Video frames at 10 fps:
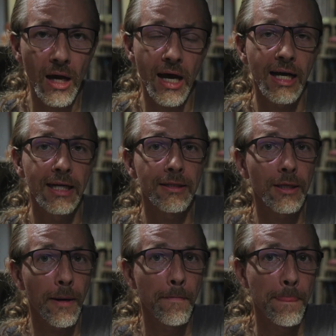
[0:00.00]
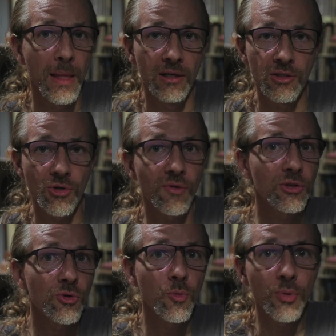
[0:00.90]
And uh, so what
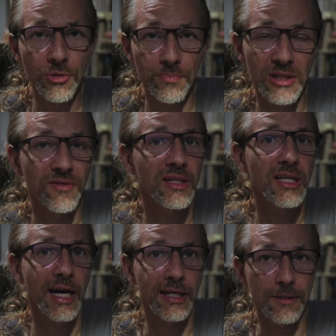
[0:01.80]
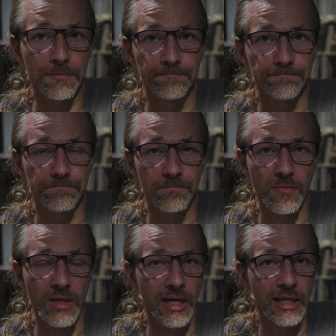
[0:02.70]
do you put between the ends?
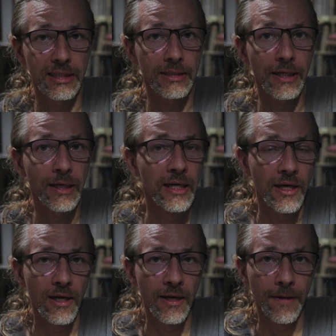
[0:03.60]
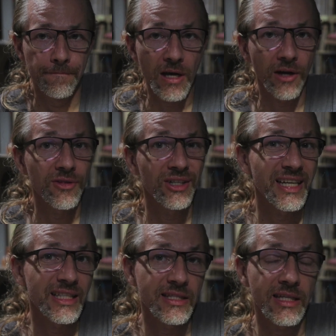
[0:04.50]
And uh, no, no,
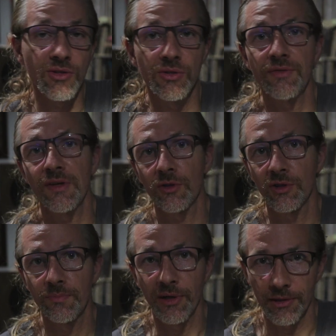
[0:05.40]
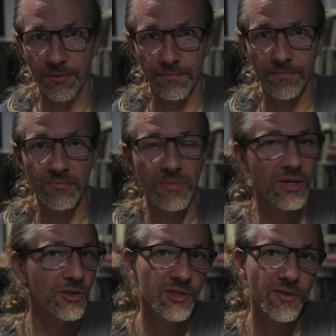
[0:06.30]
that, that's the difficult part,
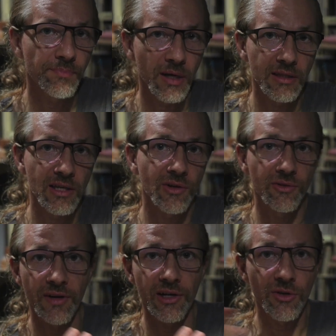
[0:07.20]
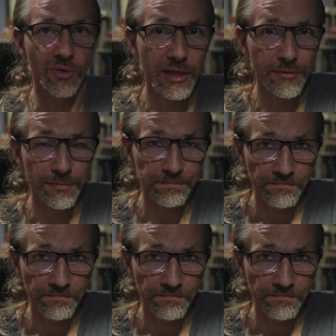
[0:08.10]
because depending on where you live,